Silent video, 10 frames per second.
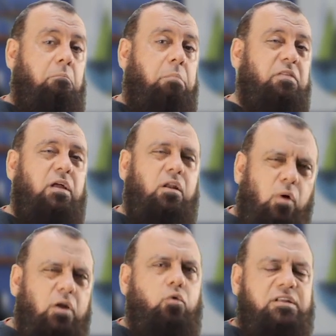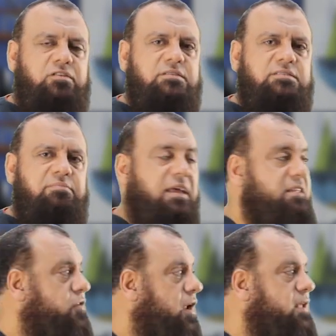But the lower quadrant may
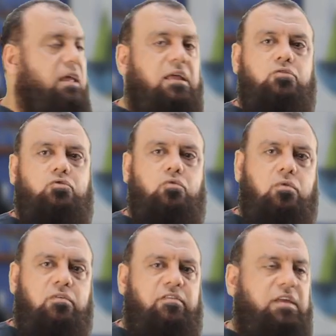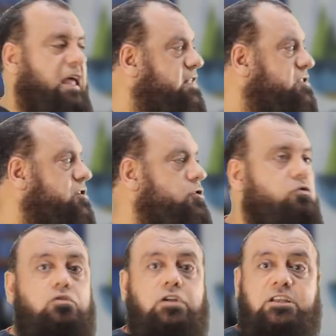drain into the
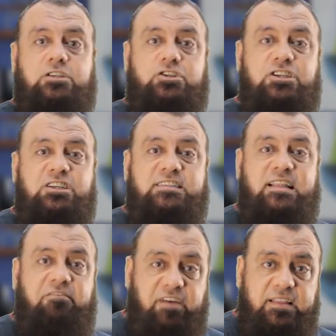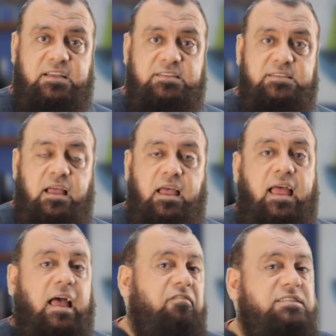anterior rectus sheath lymphatics,
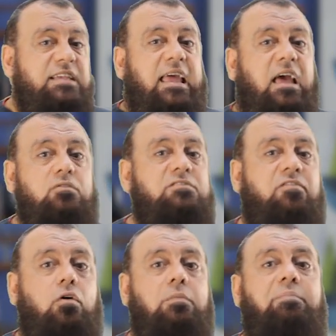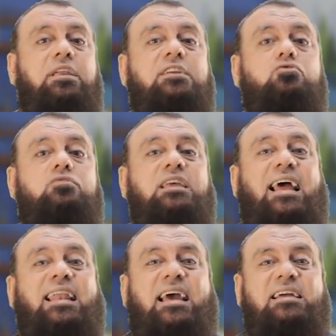and this accounts for
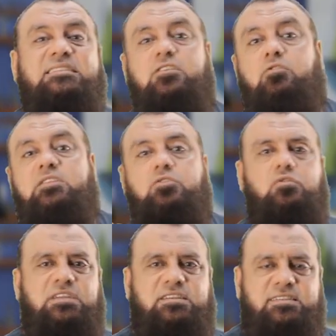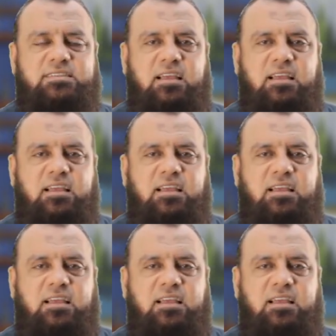peritoneal carcinomatosis.